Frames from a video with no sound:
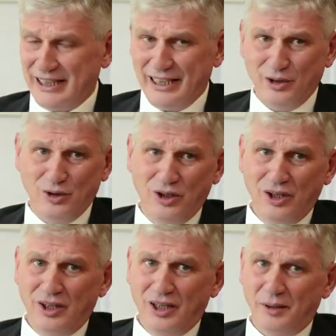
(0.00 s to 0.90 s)
at the
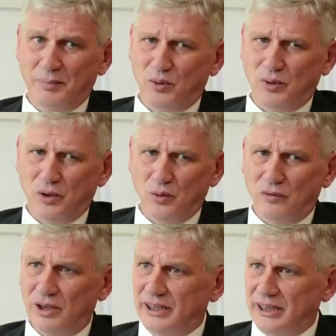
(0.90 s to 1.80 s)
first glance,
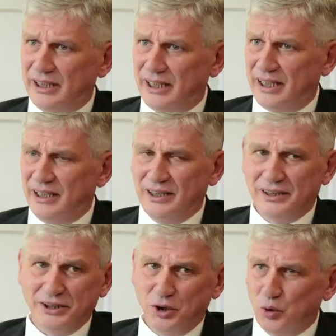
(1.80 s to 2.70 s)
except for the many
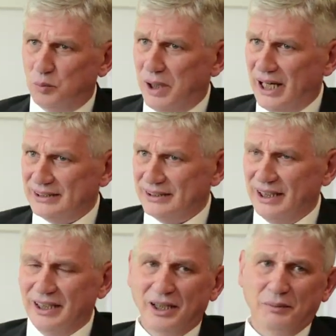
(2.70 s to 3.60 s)
cranes on the
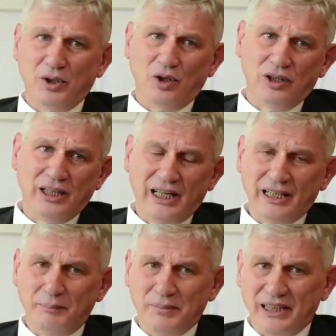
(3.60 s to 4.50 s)
Unter den
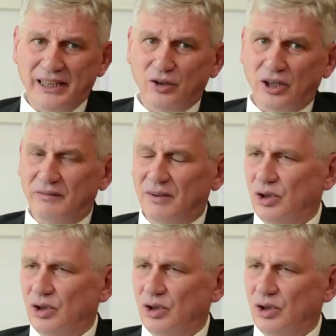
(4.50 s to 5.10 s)
Linden and in